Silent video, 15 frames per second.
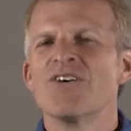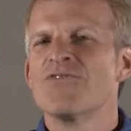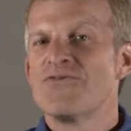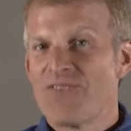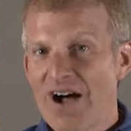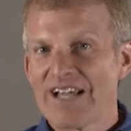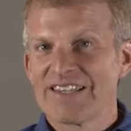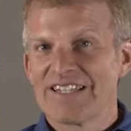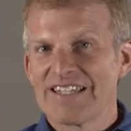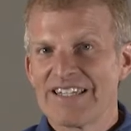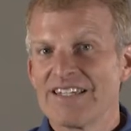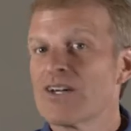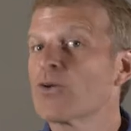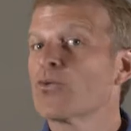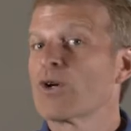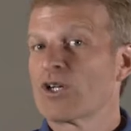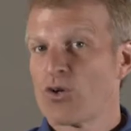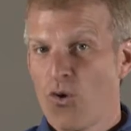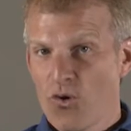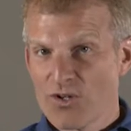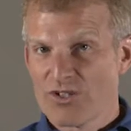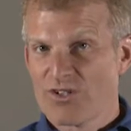Finally,
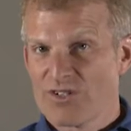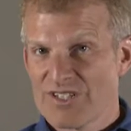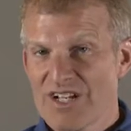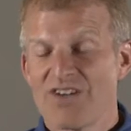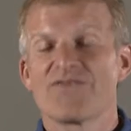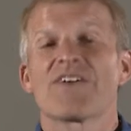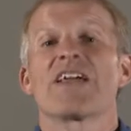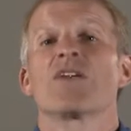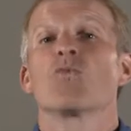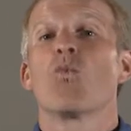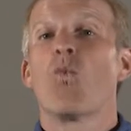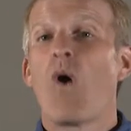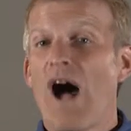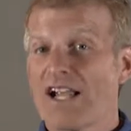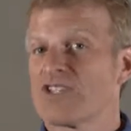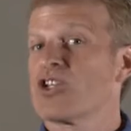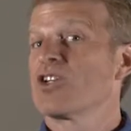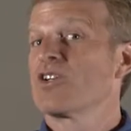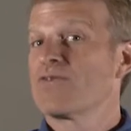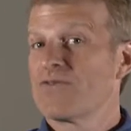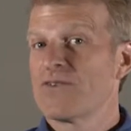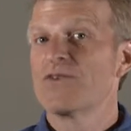record yourself and watch it
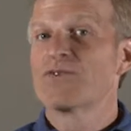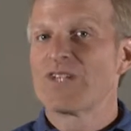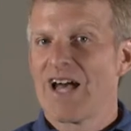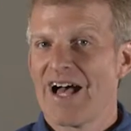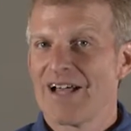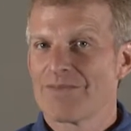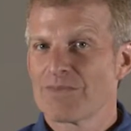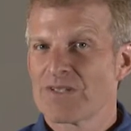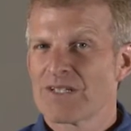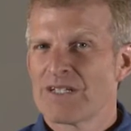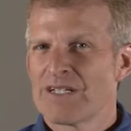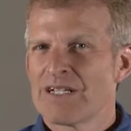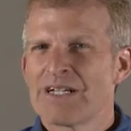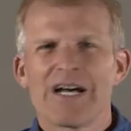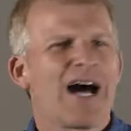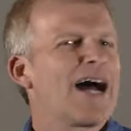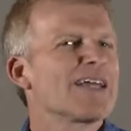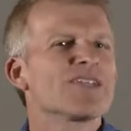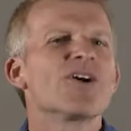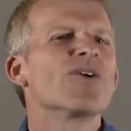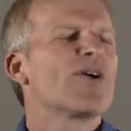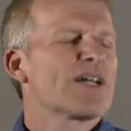a few times. I
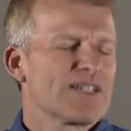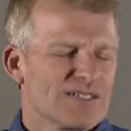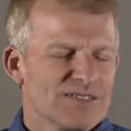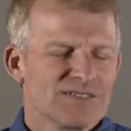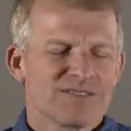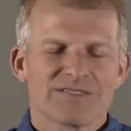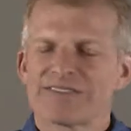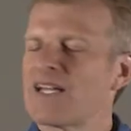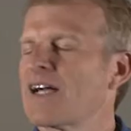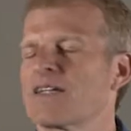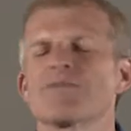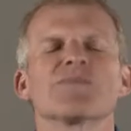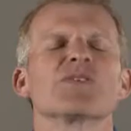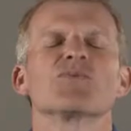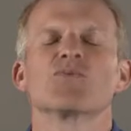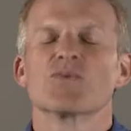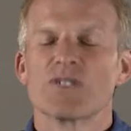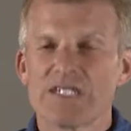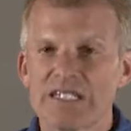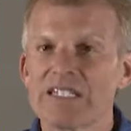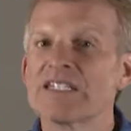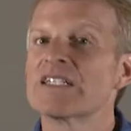know, that can be
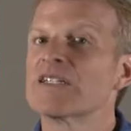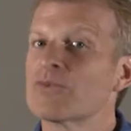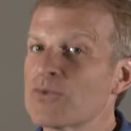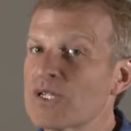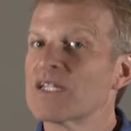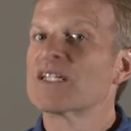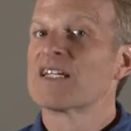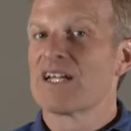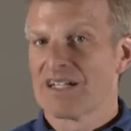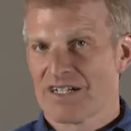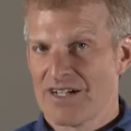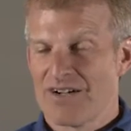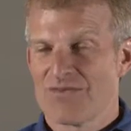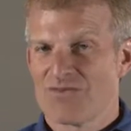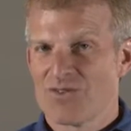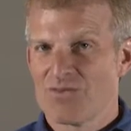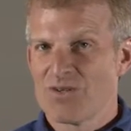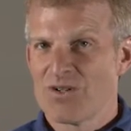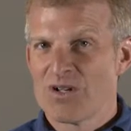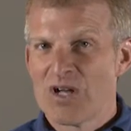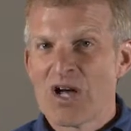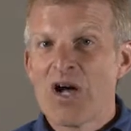really, really
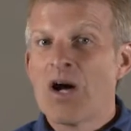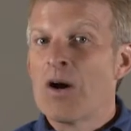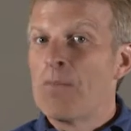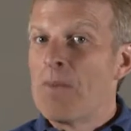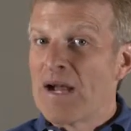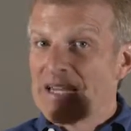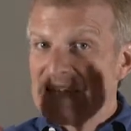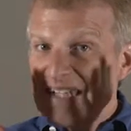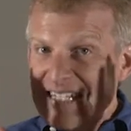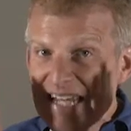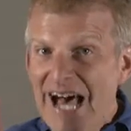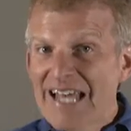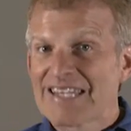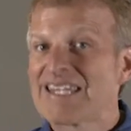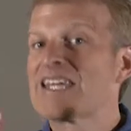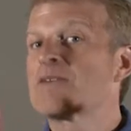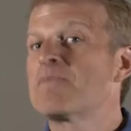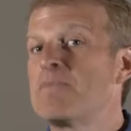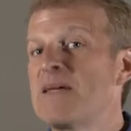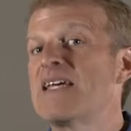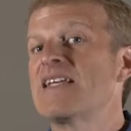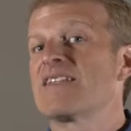uncomfortable, but nothing
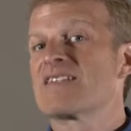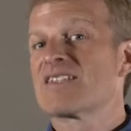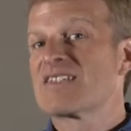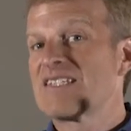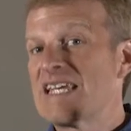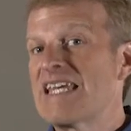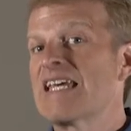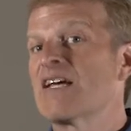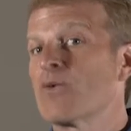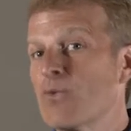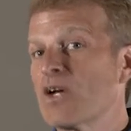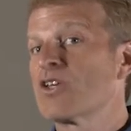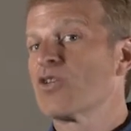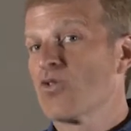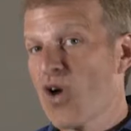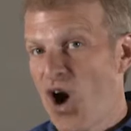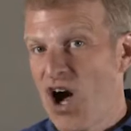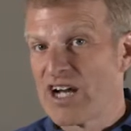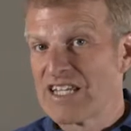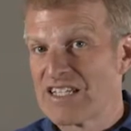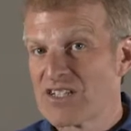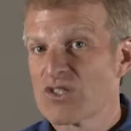beats seeing what your
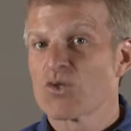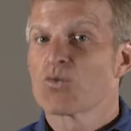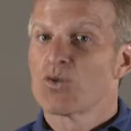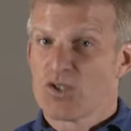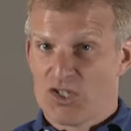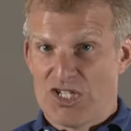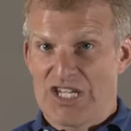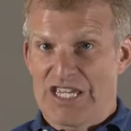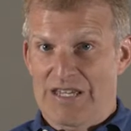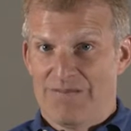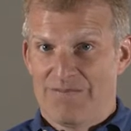audience will see.